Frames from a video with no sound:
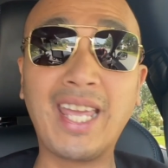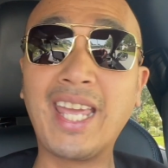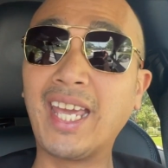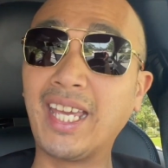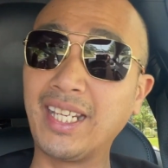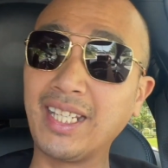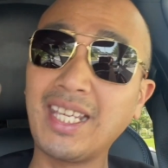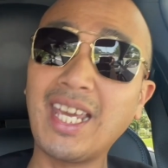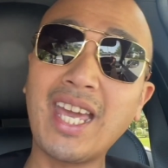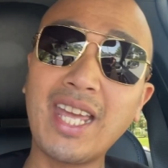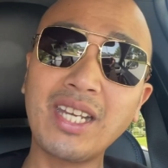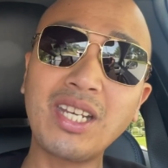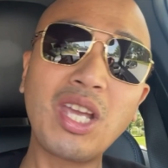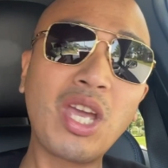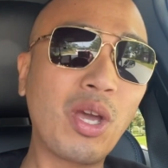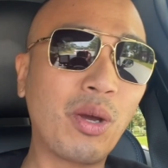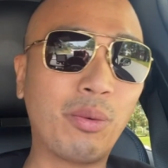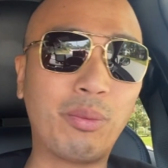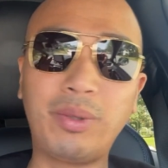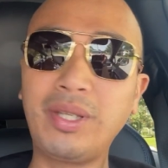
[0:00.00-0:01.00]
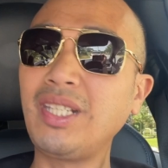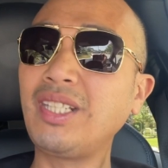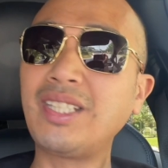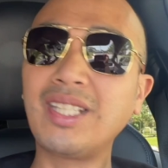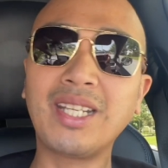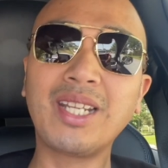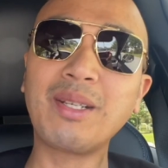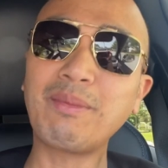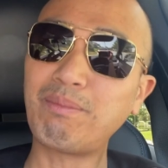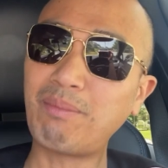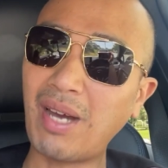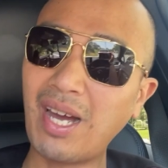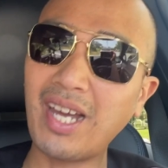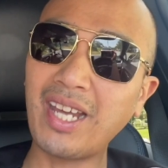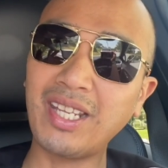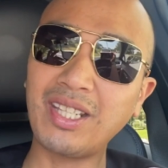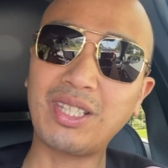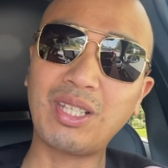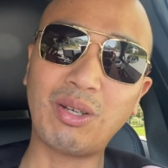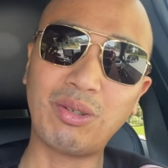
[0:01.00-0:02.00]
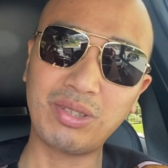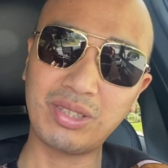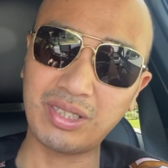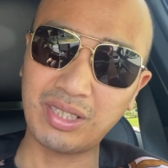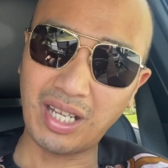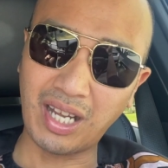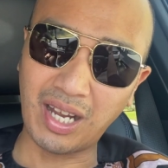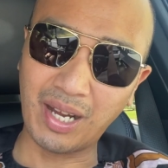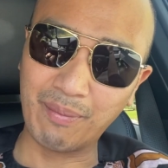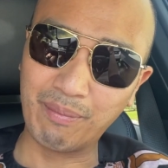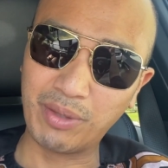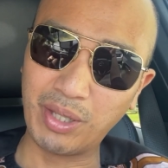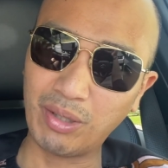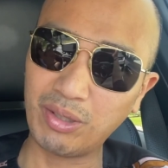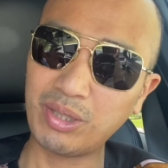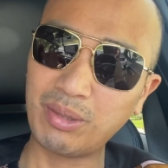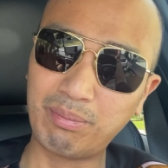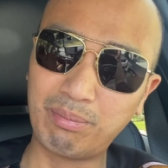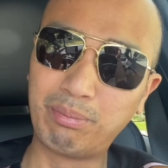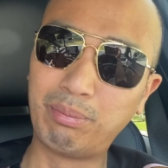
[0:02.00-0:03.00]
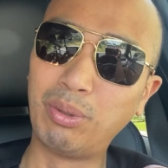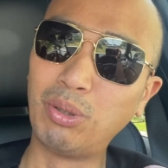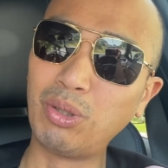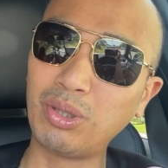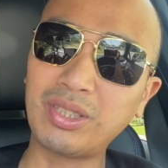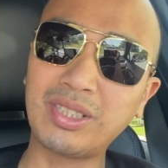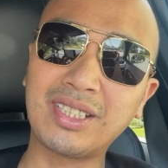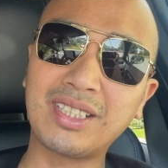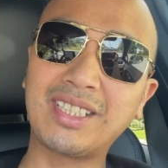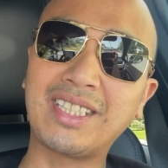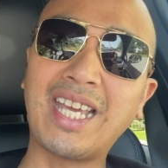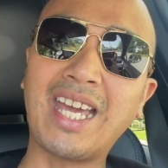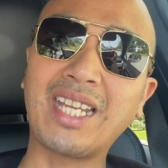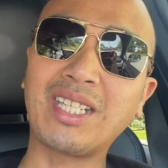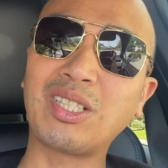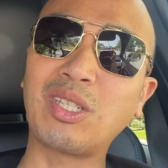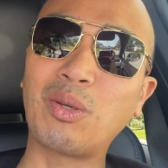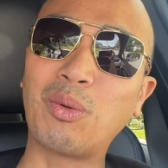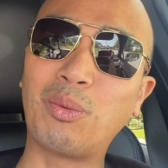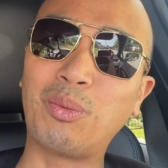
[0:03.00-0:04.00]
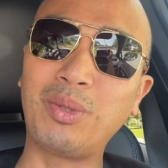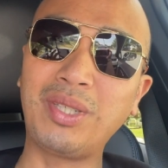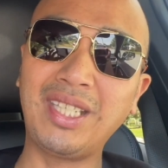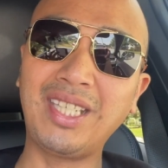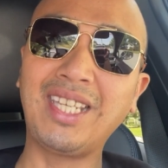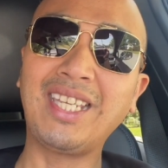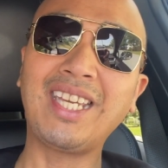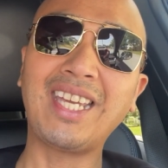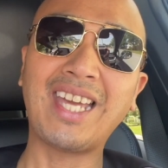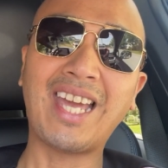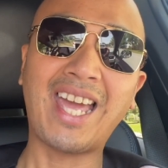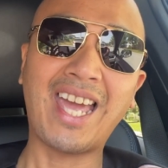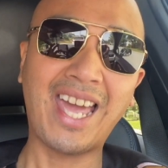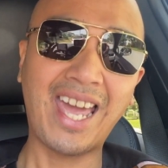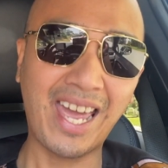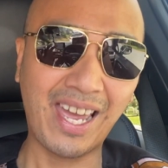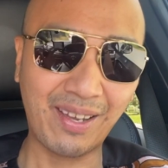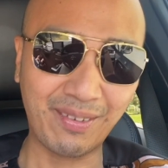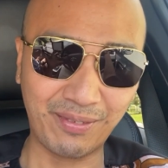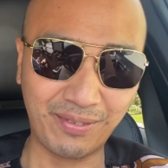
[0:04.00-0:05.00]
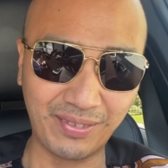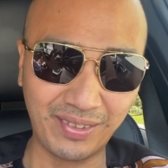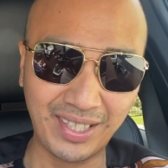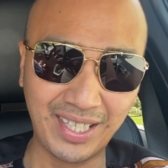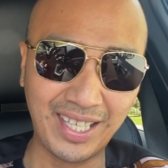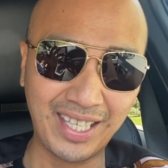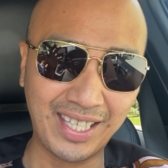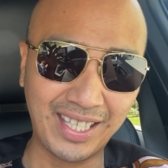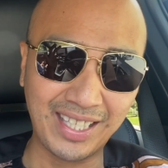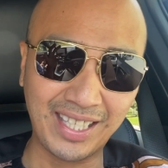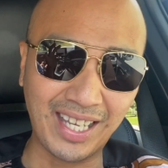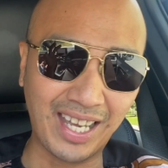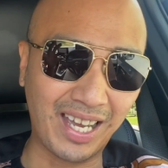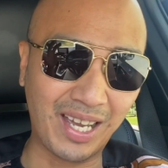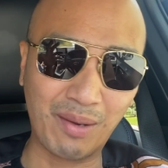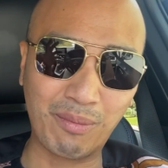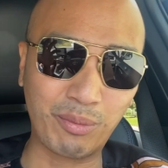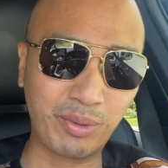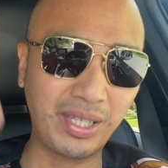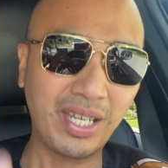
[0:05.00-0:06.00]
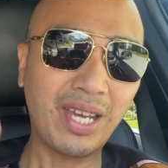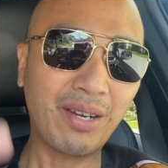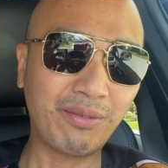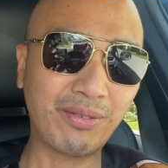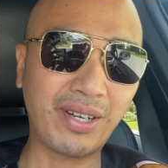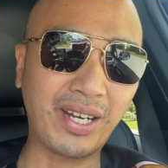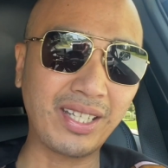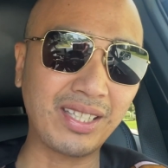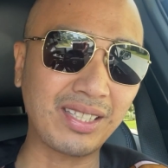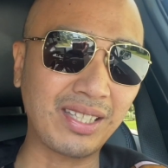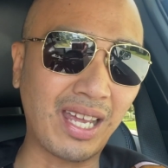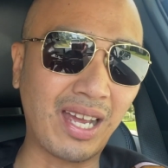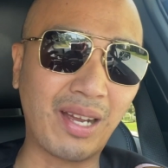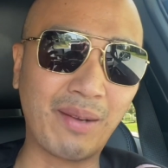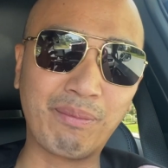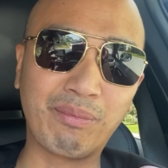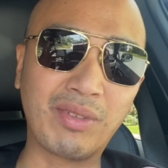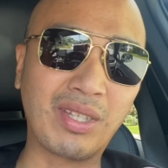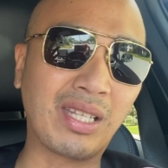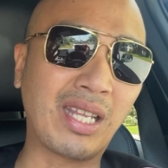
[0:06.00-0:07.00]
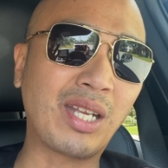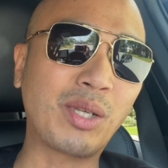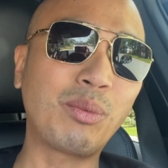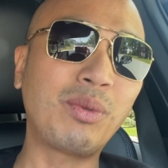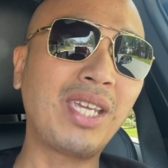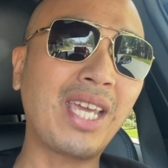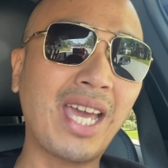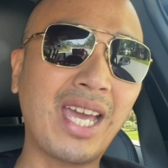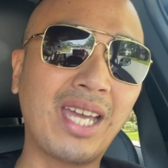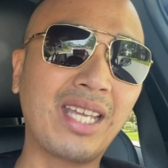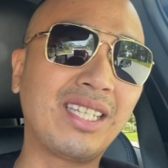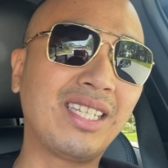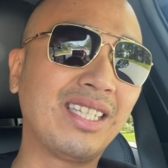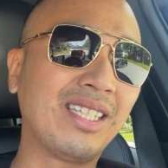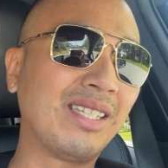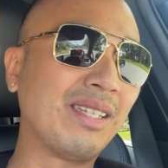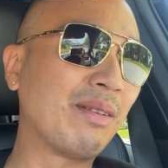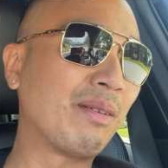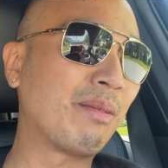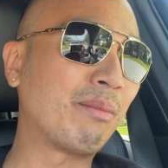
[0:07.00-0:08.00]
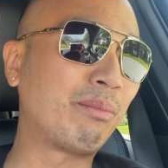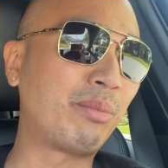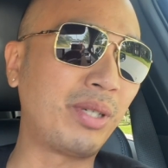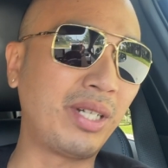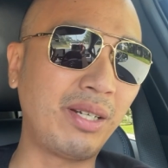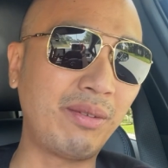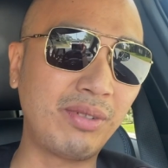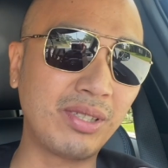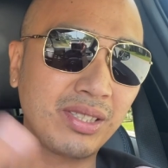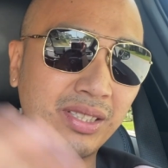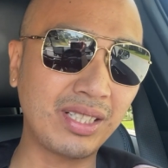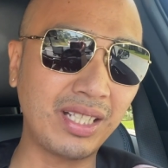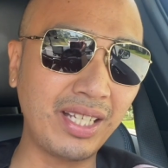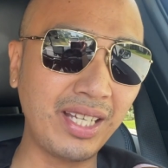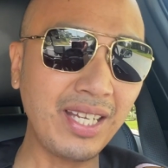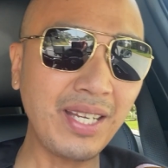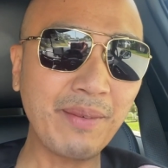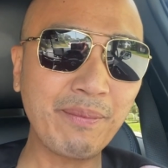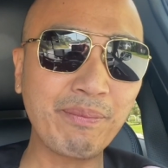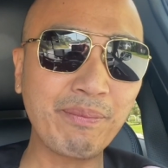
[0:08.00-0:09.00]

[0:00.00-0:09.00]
And again, we didn't buy those books that we have that we had previously.